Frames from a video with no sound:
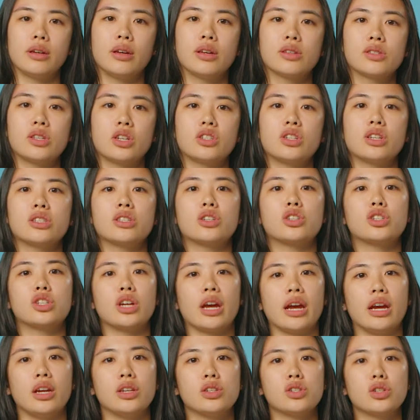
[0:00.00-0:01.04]
such as a
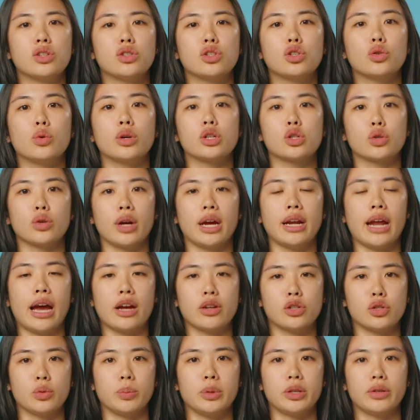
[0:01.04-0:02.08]
change to a trait
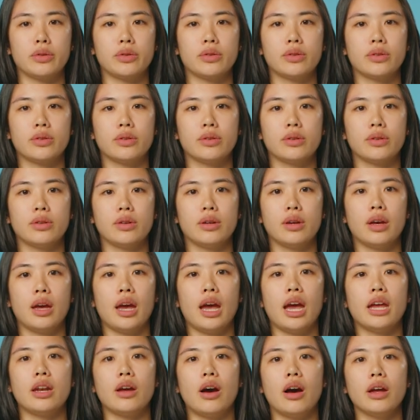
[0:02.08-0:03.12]
attribute.
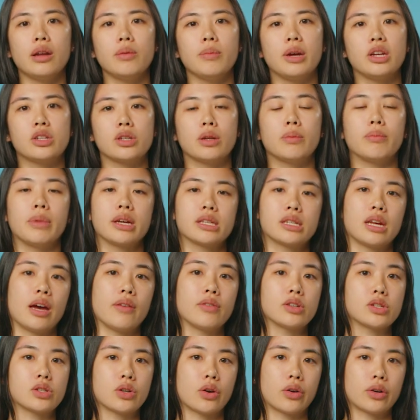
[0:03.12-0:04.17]
An automation must have
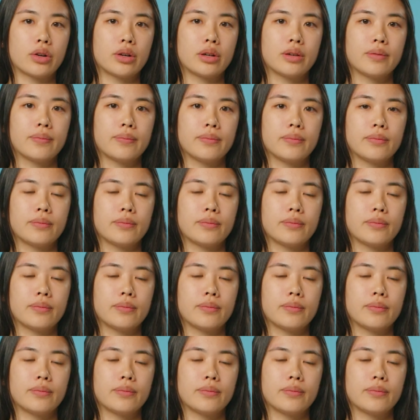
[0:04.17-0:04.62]
a starter.